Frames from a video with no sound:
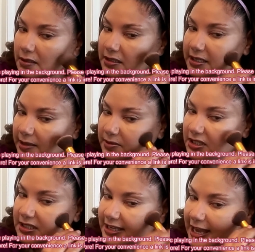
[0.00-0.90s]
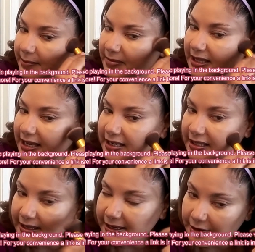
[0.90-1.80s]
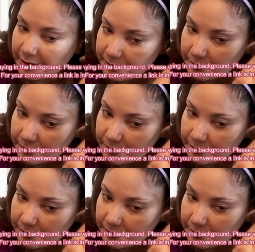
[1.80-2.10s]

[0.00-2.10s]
See, I'm just dabbing that in there.